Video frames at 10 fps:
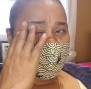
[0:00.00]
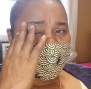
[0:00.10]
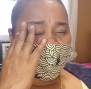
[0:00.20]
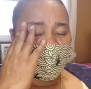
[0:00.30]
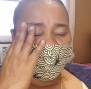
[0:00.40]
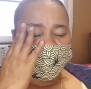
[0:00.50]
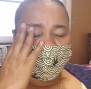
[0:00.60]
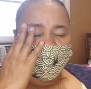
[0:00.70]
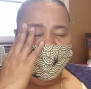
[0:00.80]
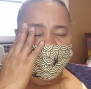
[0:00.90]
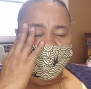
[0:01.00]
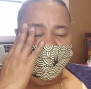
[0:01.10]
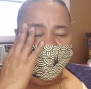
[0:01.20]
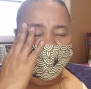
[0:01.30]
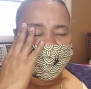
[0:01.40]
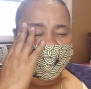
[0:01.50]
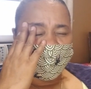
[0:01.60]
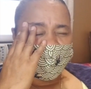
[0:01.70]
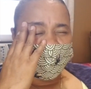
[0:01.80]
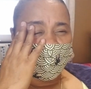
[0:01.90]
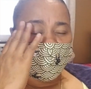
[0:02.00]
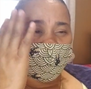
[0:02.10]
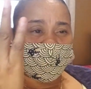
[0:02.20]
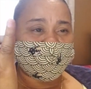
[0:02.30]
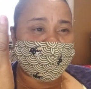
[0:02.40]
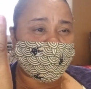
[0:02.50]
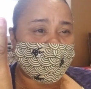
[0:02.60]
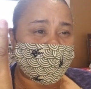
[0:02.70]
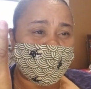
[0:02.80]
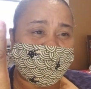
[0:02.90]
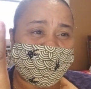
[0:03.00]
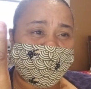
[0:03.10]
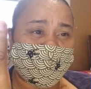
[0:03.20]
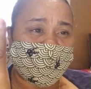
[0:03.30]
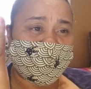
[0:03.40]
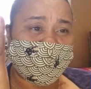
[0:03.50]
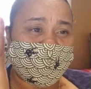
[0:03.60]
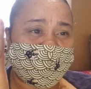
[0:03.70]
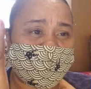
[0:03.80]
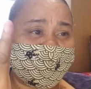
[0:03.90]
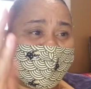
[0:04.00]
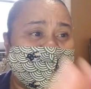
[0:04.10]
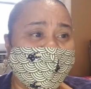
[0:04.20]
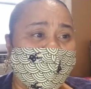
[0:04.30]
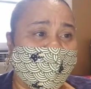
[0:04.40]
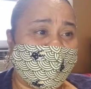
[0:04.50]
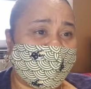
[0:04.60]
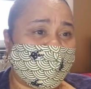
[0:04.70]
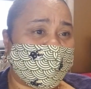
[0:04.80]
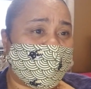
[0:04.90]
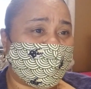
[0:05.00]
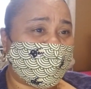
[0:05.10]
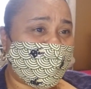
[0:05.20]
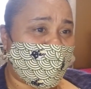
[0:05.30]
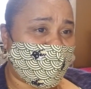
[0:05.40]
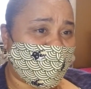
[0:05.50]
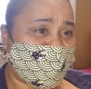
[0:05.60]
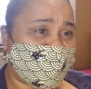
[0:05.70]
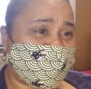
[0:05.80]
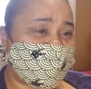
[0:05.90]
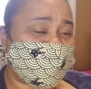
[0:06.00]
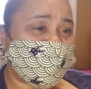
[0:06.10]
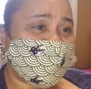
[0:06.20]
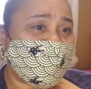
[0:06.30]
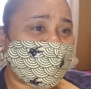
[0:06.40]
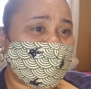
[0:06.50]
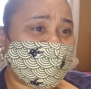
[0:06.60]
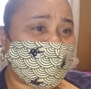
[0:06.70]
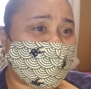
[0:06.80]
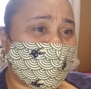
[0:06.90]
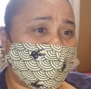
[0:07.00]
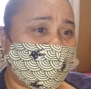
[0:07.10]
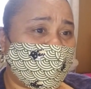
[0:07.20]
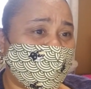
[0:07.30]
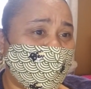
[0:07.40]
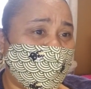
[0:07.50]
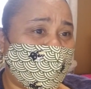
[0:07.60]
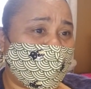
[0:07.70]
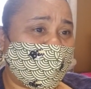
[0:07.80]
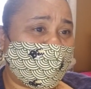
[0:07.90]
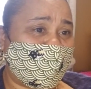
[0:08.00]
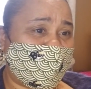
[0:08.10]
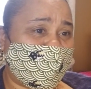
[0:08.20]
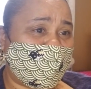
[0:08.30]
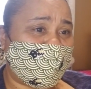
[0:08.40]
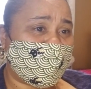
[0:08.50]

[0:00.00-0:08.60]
circumference is, I think, 22 inches, and a large is 22.8